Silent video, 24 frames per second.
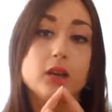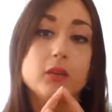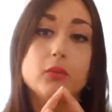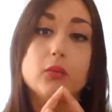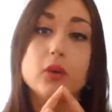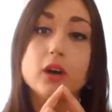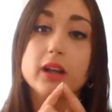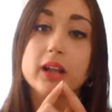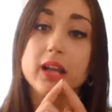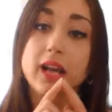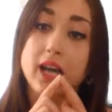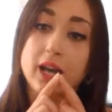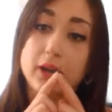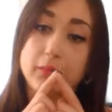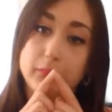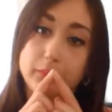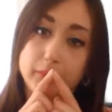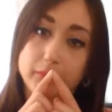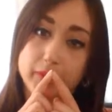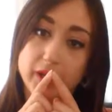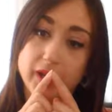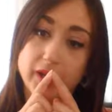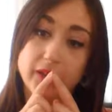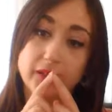what
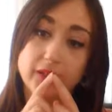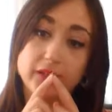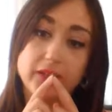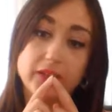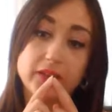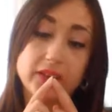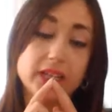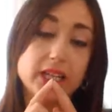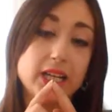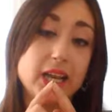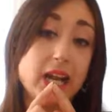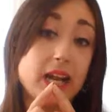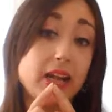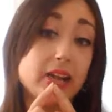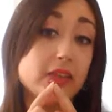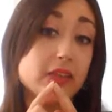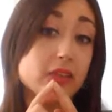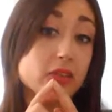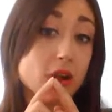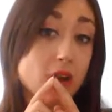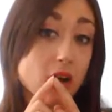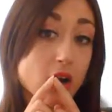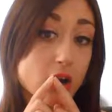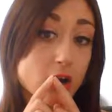happens? That
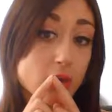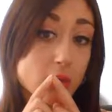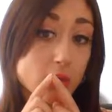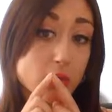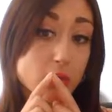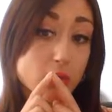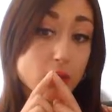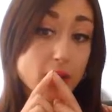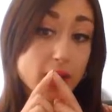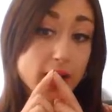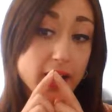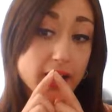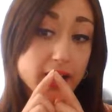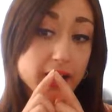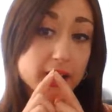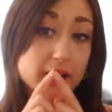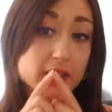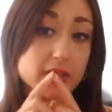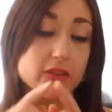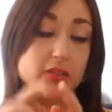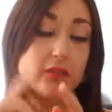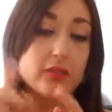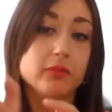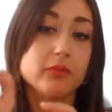as
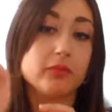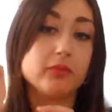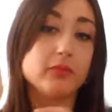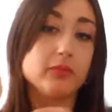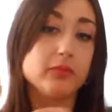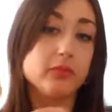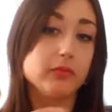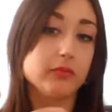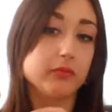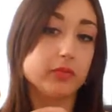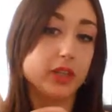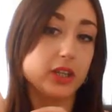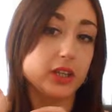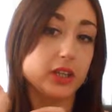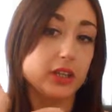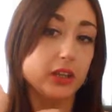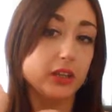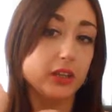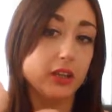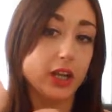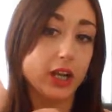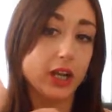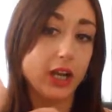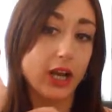always,
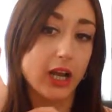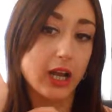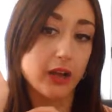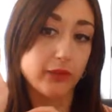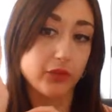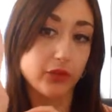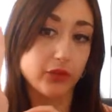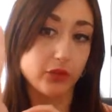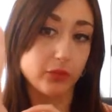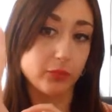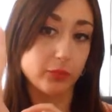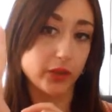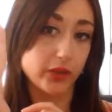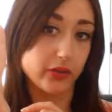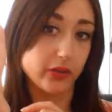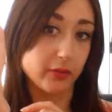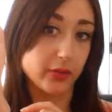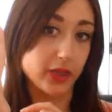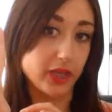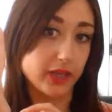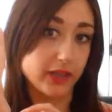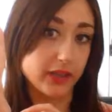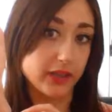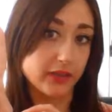you have two
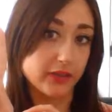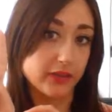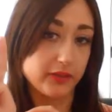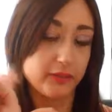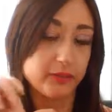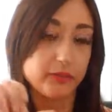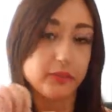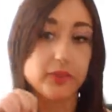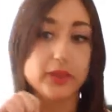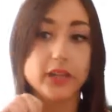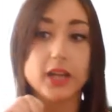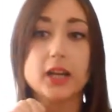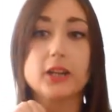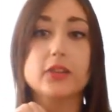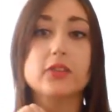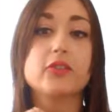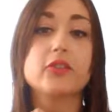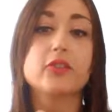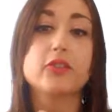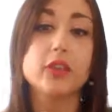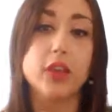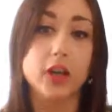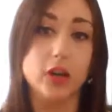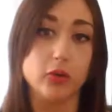possibilities.
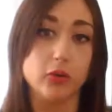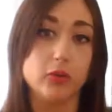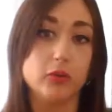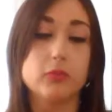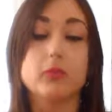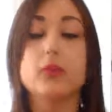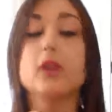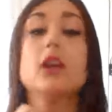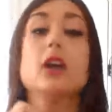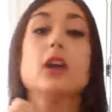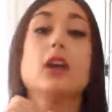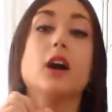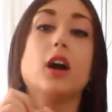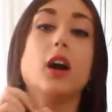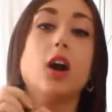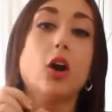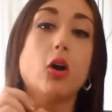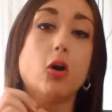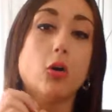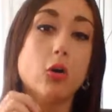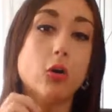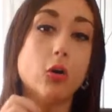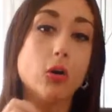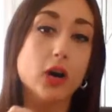So,
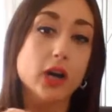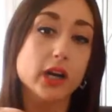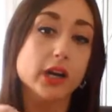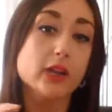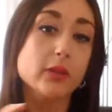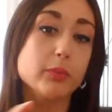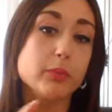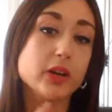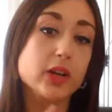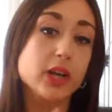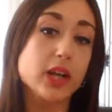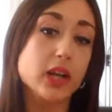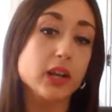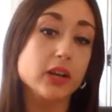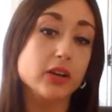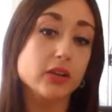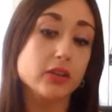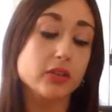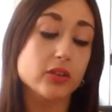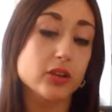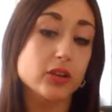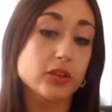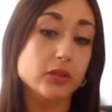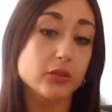or the pronoun
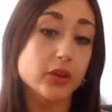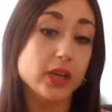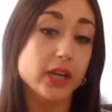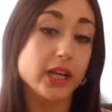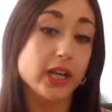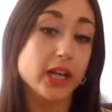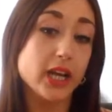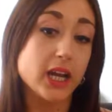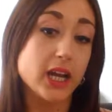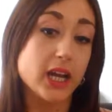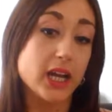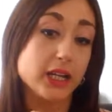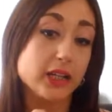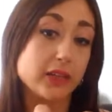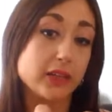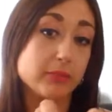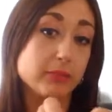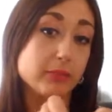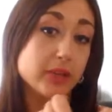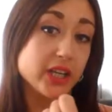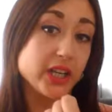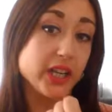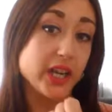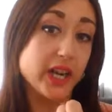goes all the way at the
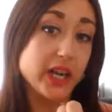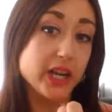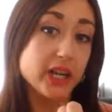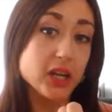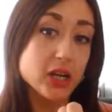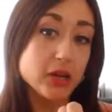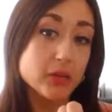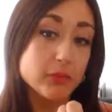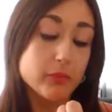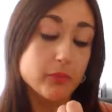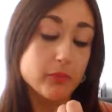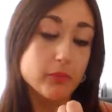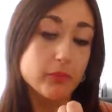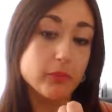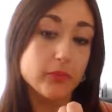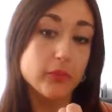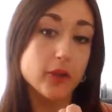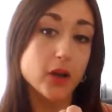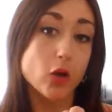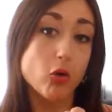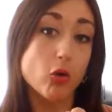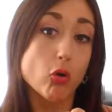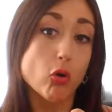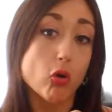beginning,
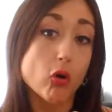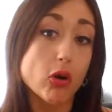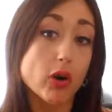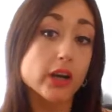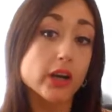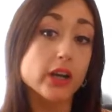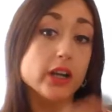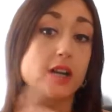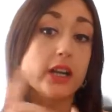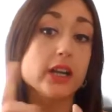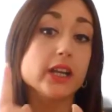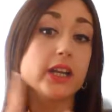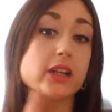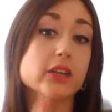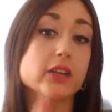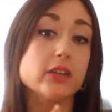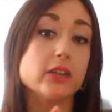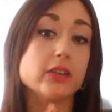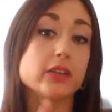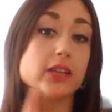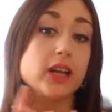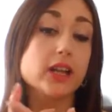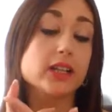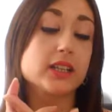or it
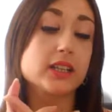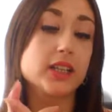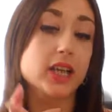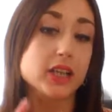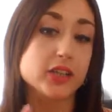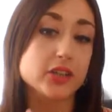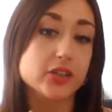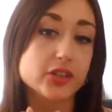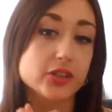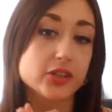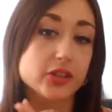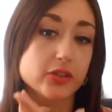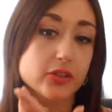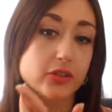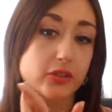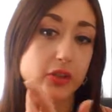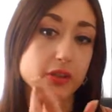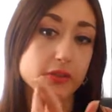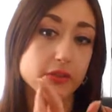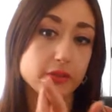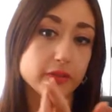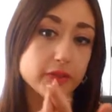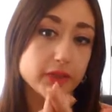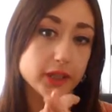goes attached to
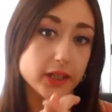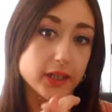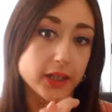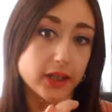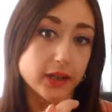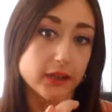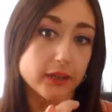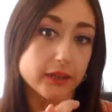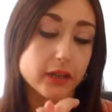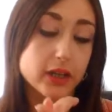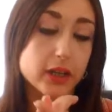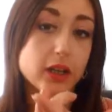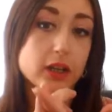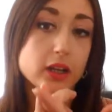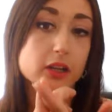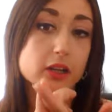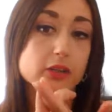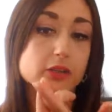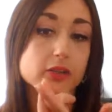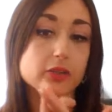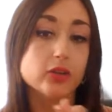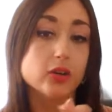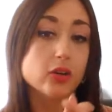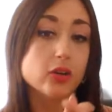the infinitive.
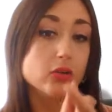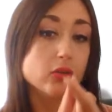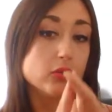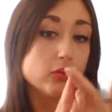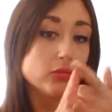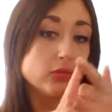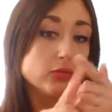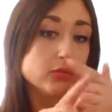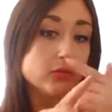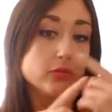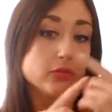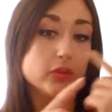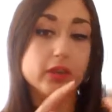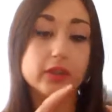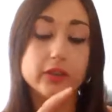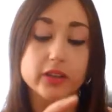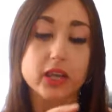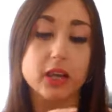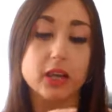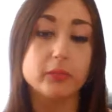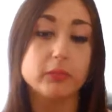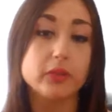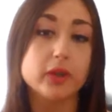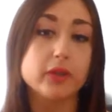So, for
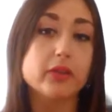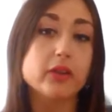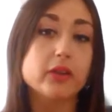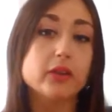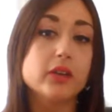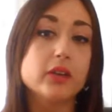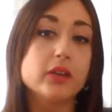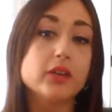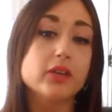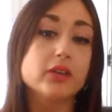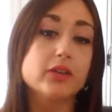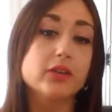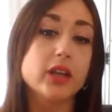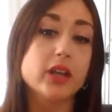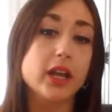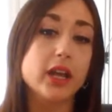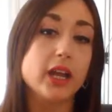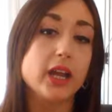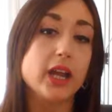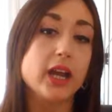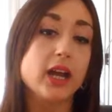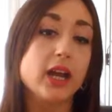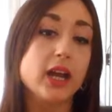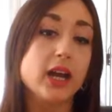example, if I want to
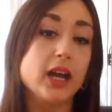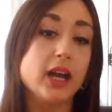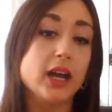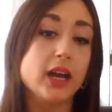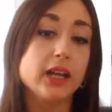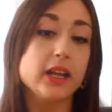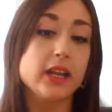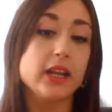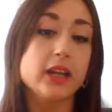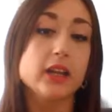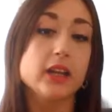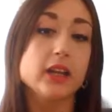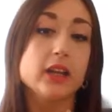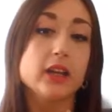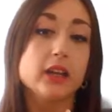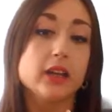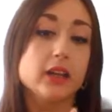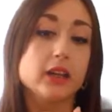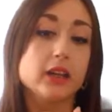say I